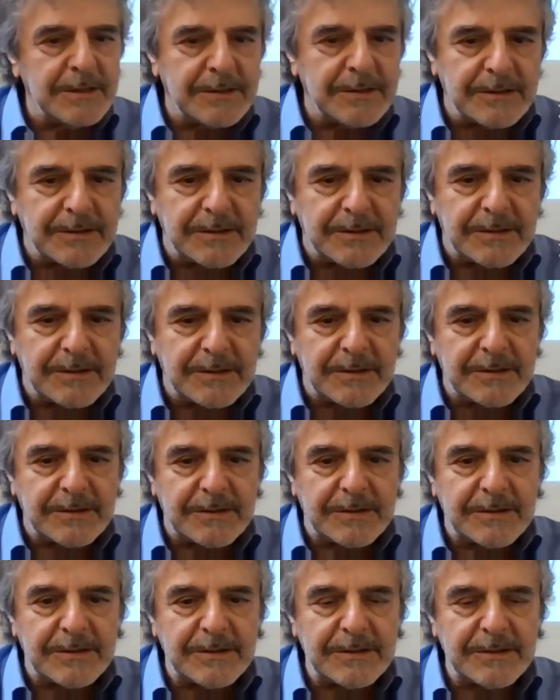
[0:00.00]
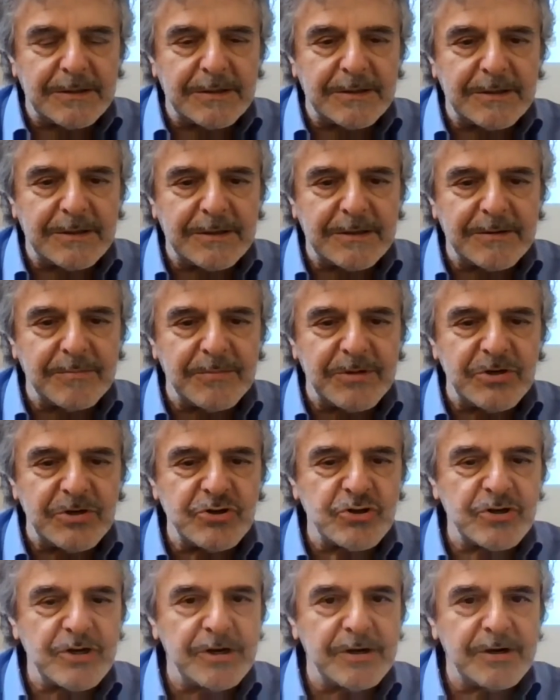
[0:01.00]
Okay.
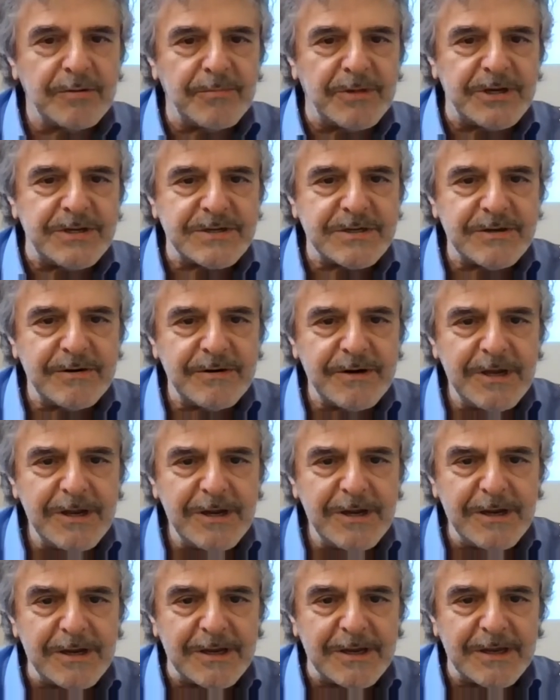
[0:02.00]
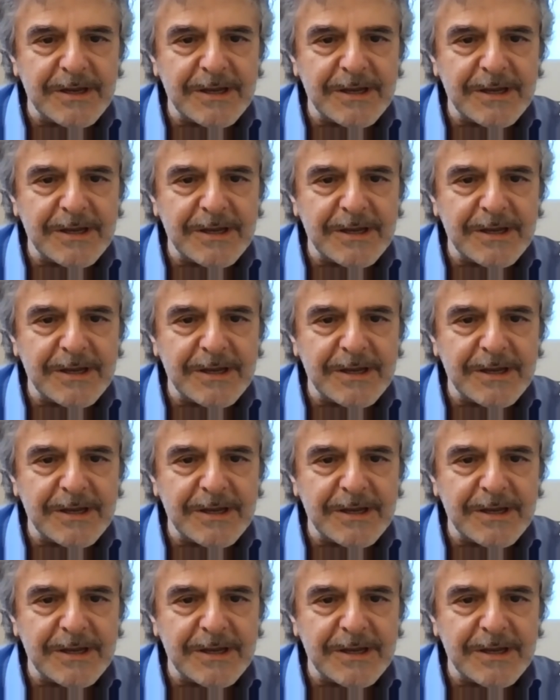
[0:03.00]
Share my screen.